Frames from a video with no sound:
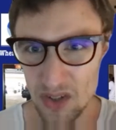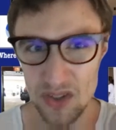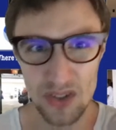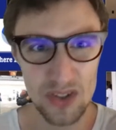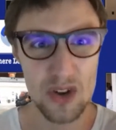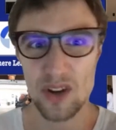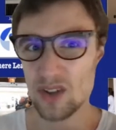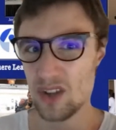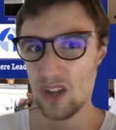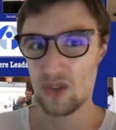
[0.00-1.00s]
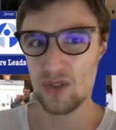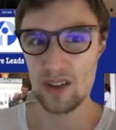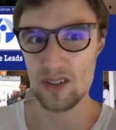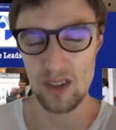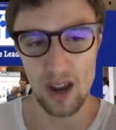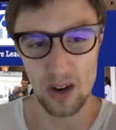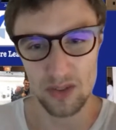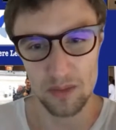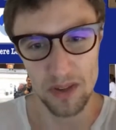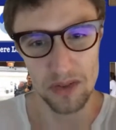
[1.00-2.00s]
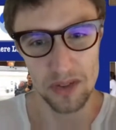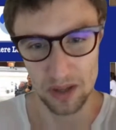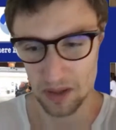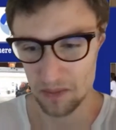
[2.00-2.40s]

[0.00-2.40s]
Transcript: Serious interest in the arts and music.